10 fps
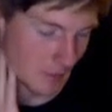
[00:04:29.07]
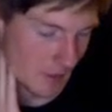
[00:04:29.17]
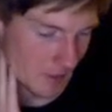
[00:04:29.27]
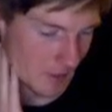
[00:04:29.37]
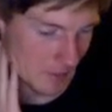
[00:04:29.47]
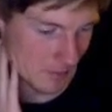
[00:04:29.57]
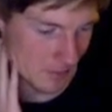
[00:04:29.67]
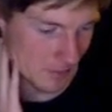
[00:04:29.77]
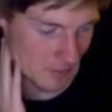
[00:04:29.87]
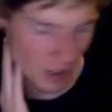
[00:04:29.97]
But
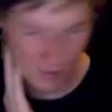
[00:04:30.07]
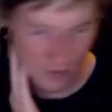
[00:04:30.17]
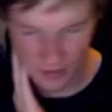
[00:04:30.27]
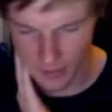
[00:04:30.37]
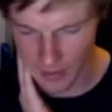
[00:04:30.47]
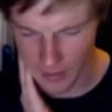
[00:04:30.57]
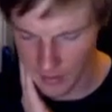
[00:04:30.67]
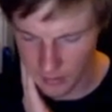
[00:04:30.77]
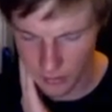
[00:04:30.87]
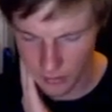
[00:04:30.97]
after the
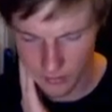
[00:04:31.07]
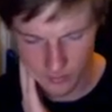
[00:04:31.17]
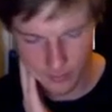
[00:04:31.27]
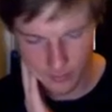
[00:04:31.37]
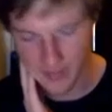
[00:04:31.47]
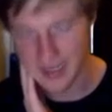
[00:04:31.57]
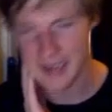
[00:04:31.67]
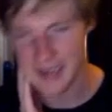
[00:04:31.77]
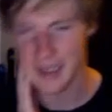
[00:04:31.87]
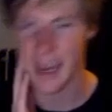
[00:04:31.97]
match,
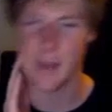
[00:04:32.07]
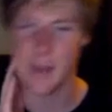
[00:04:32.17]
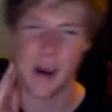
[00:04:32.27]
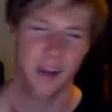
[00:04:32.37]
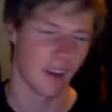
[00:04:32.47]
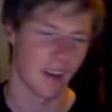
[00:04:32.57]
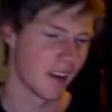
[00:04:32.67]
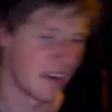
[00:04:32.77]
Batista came out and